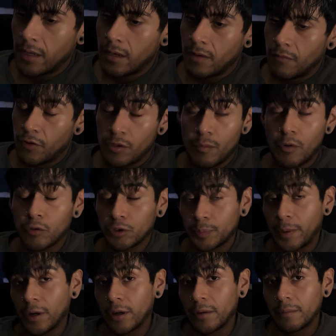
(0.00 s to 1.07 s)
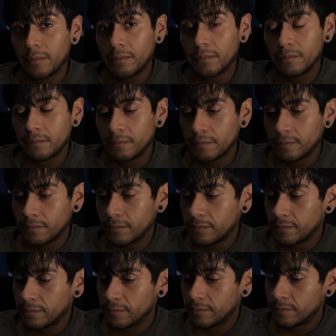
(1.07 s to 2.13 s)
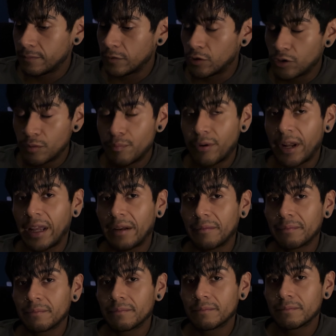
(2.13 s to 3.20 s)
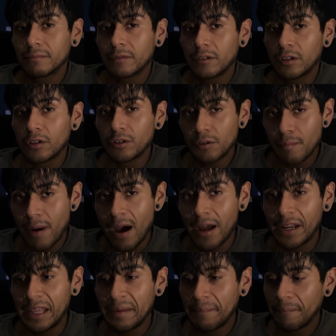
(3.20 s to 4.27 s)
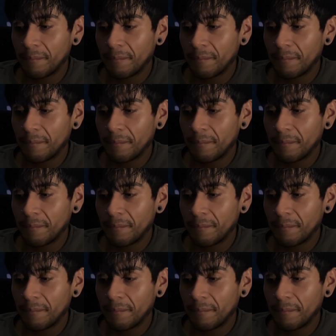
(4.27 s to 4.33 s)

for the most part, a good brain, a good body,